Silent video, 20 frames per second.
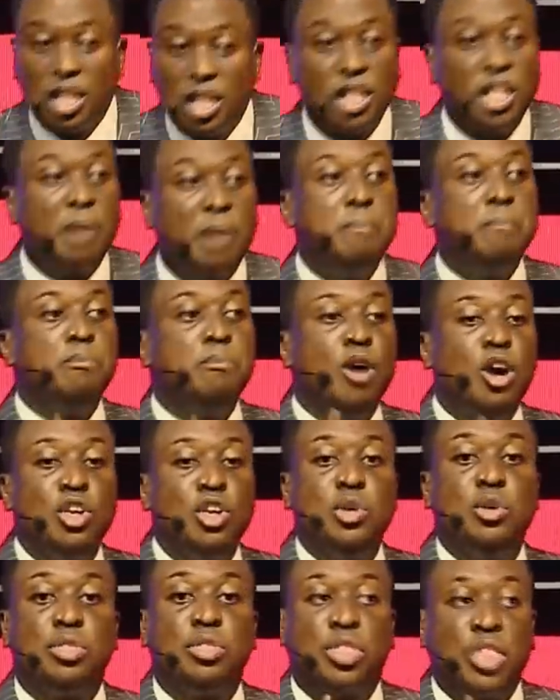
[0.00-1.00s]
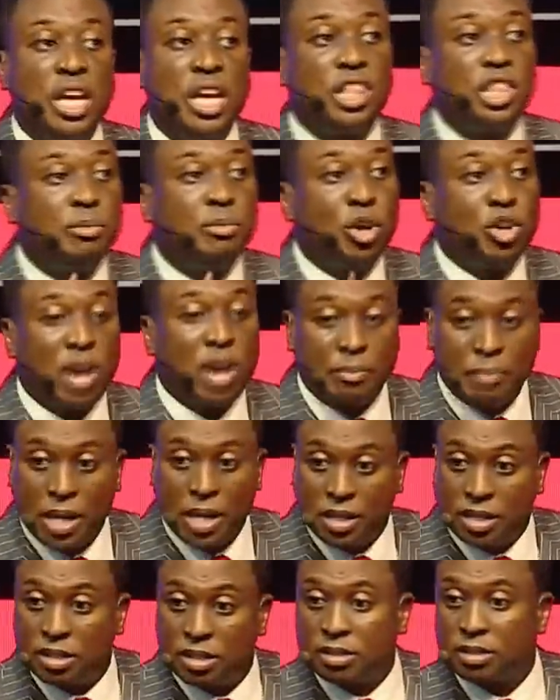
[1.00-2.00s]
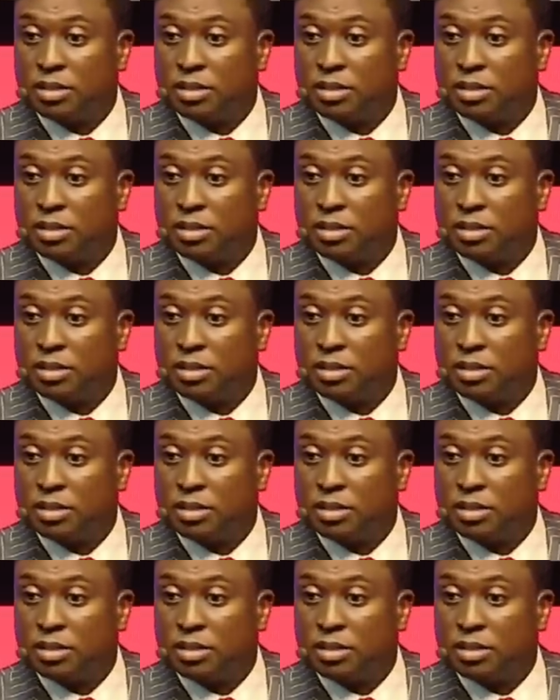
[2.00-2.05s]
The more you think, the more you are paid.